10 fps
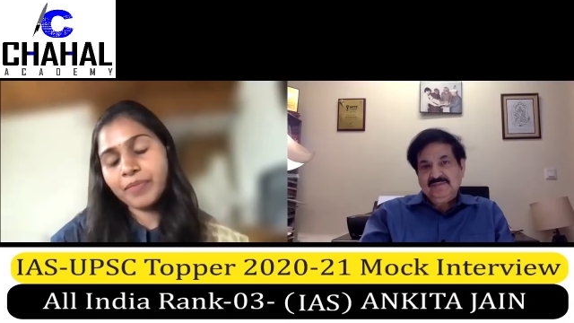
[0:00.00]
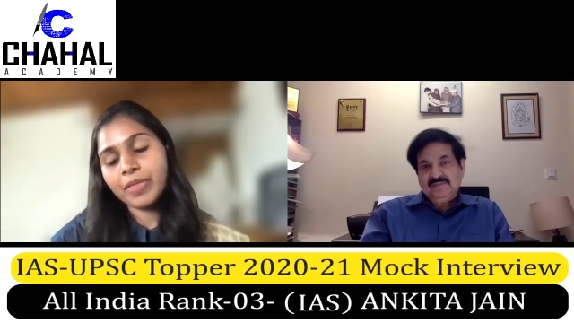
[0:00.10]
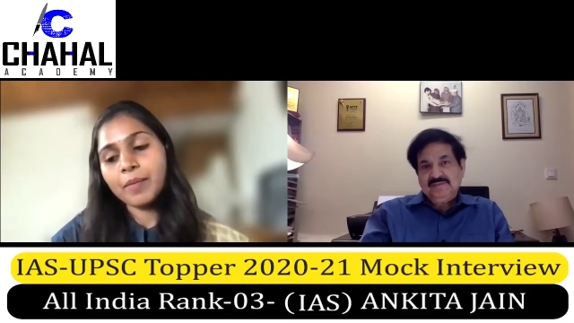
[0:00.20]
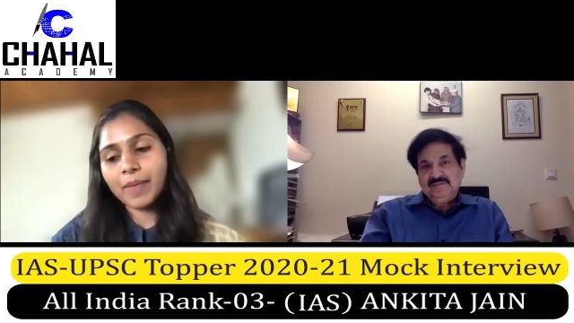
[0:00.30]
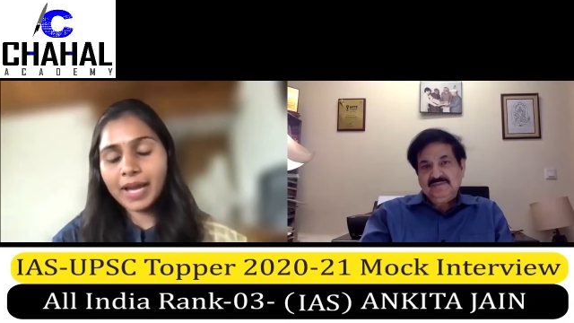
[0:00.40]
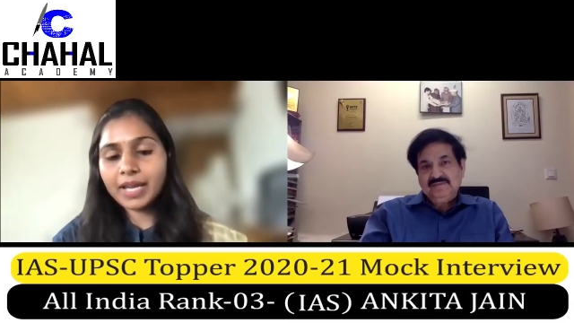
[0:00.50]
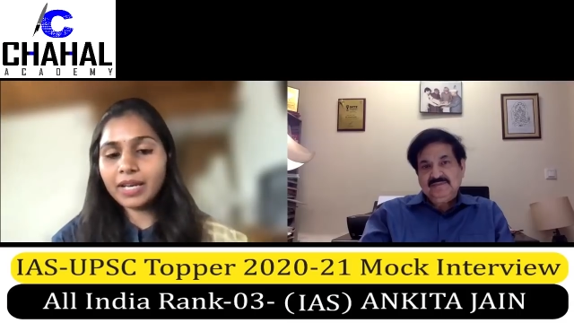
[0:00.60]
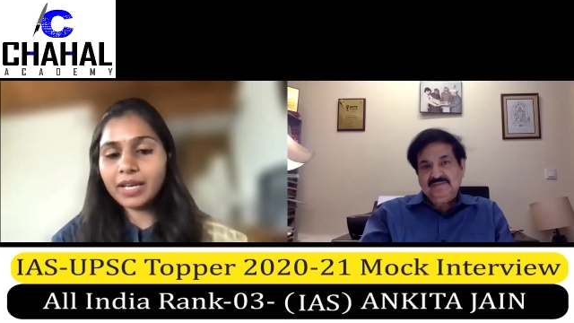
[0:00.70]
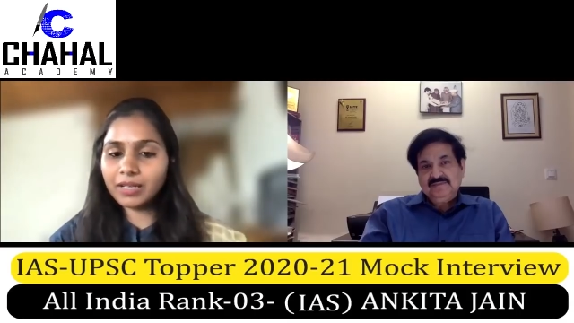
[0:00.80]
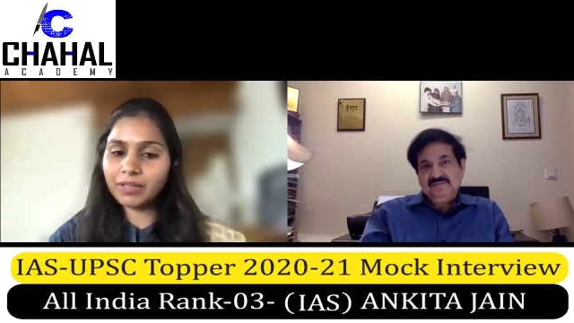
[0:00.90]
Speaker 1: by
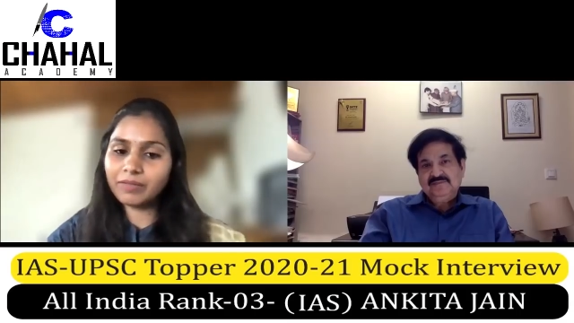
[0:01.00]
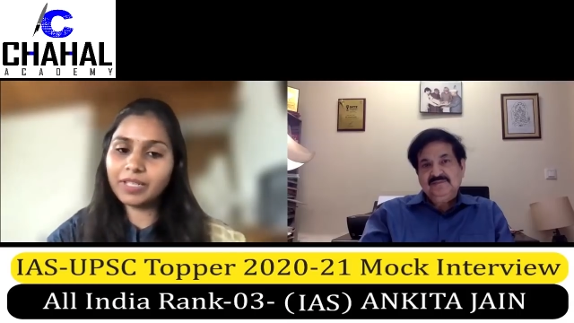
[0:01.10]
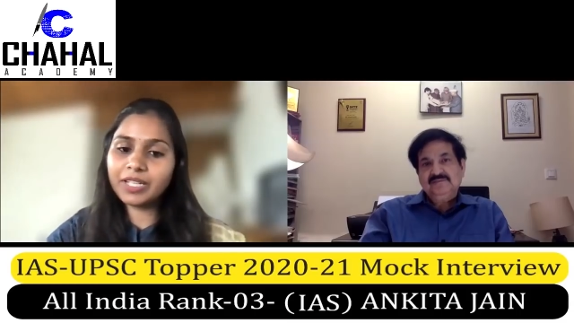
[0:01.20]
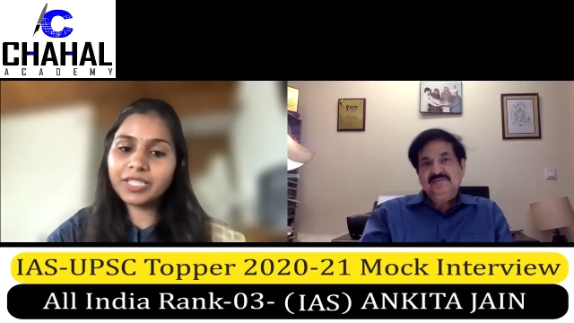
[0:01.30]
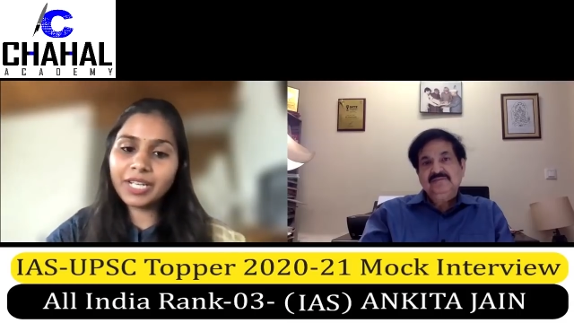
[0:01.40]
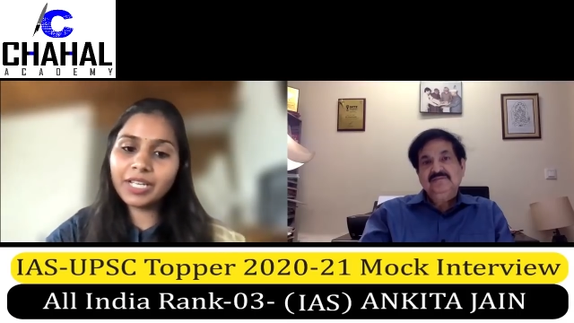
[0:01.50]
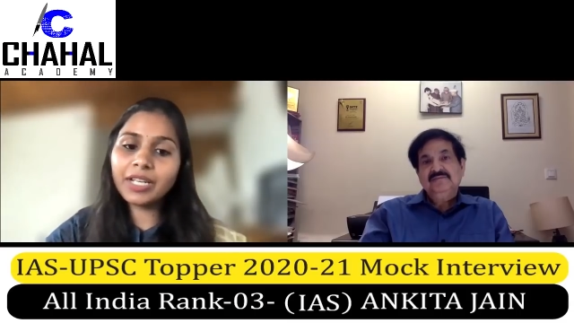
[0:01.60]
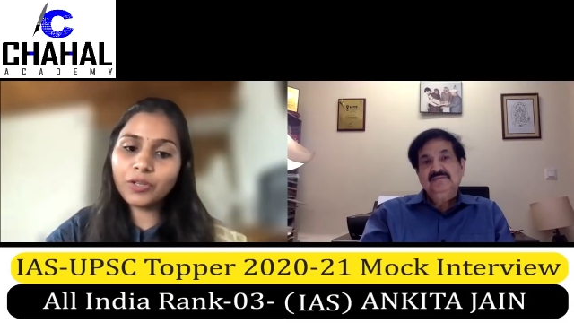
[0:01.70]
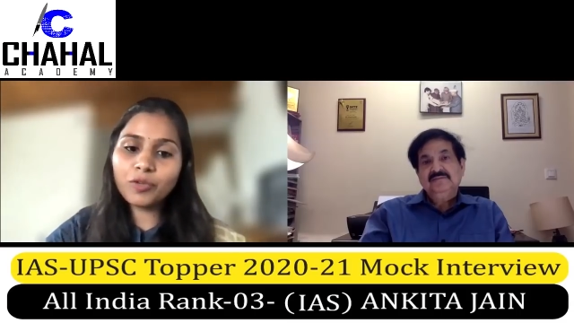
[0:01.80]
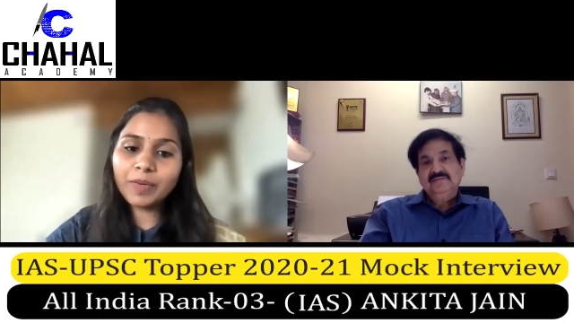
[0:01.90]
uh, initiating a
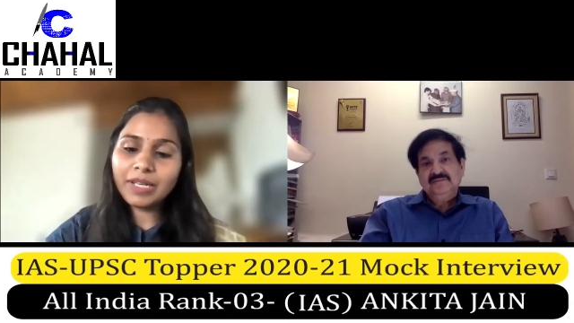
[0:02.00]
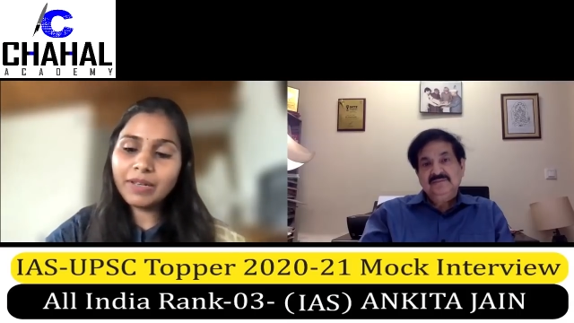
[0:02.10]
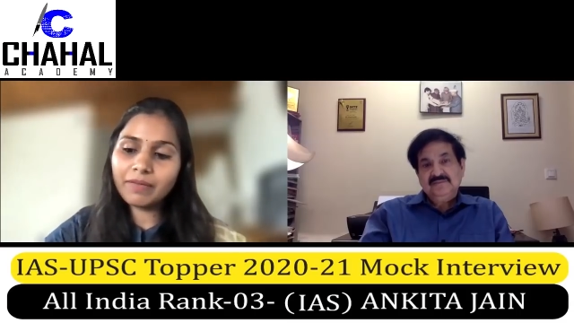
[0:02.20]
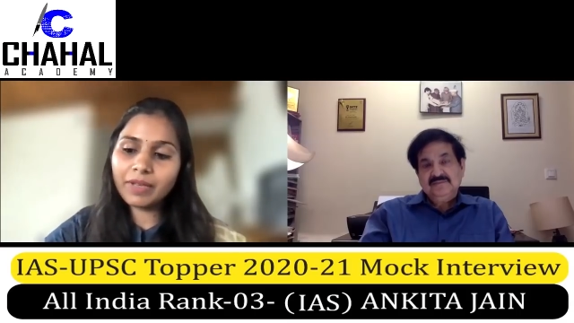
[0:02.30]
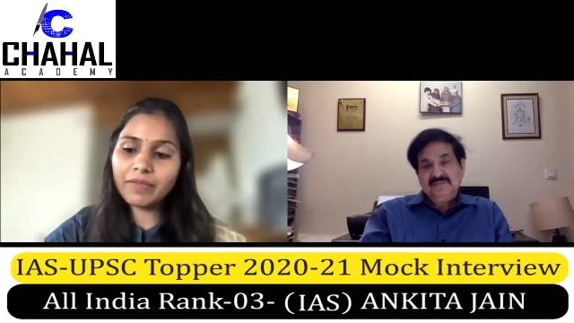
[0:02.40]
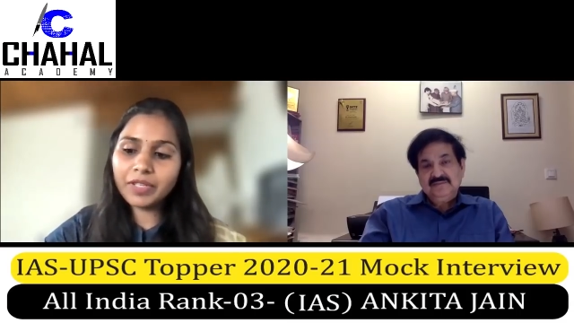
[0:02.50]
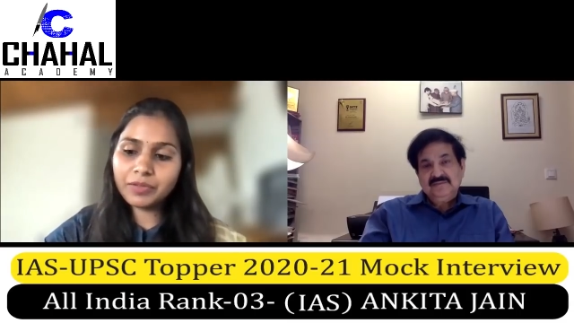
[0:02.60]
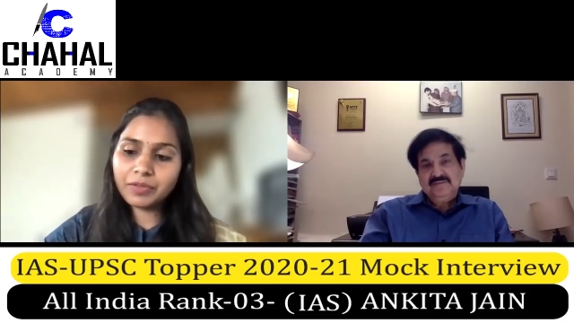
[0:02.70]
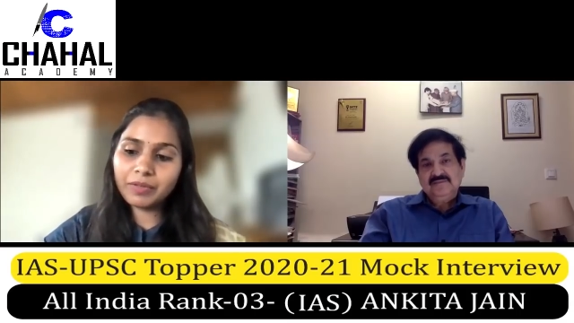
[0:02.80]
new bill where which